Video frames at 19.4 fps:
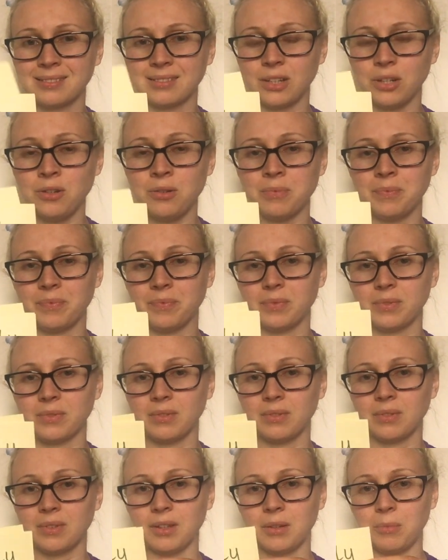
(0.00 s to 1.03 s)
Oh,
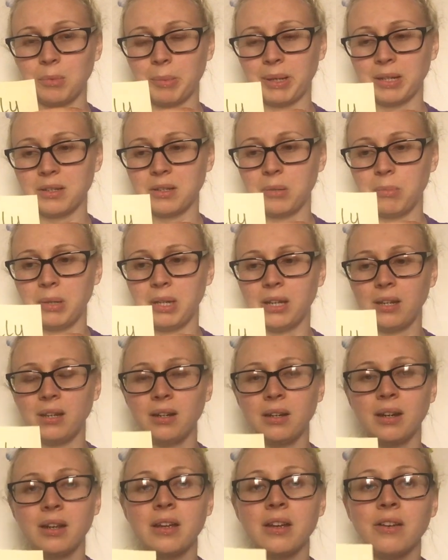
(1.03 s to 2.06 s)
then we're back to the beginning.
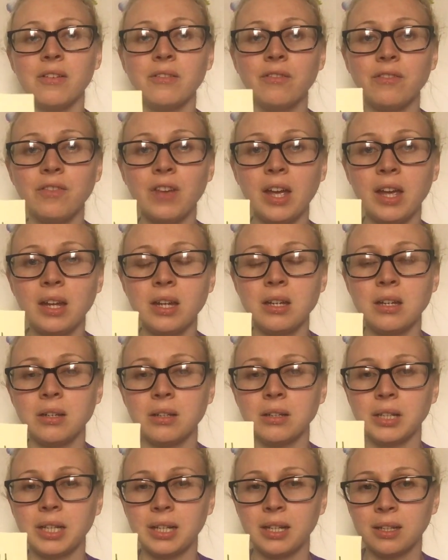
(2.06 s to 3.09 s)

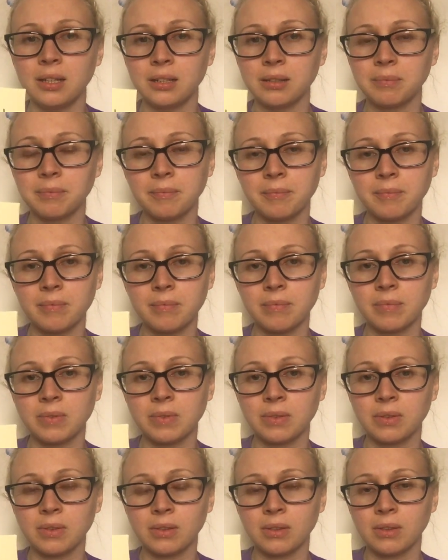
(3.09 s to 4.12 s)
Finally.
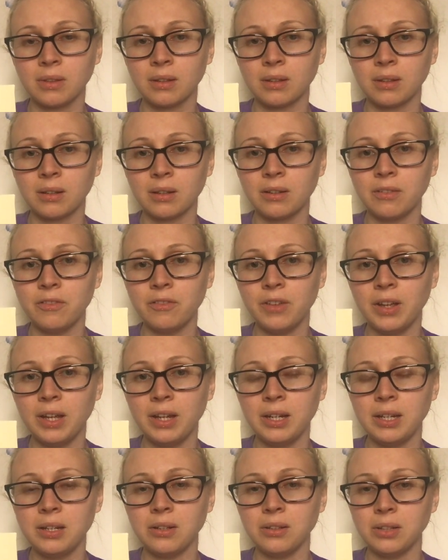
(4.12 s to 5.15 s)

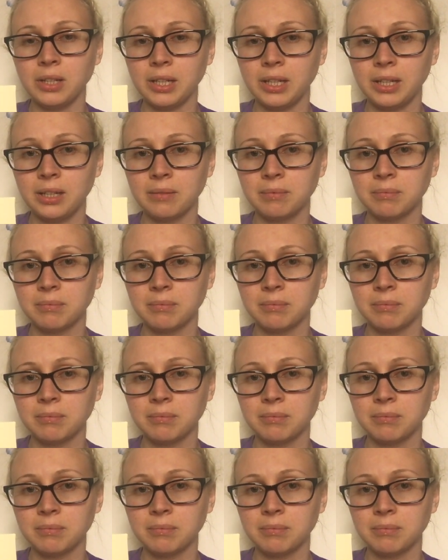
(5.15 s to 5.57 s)
Finally.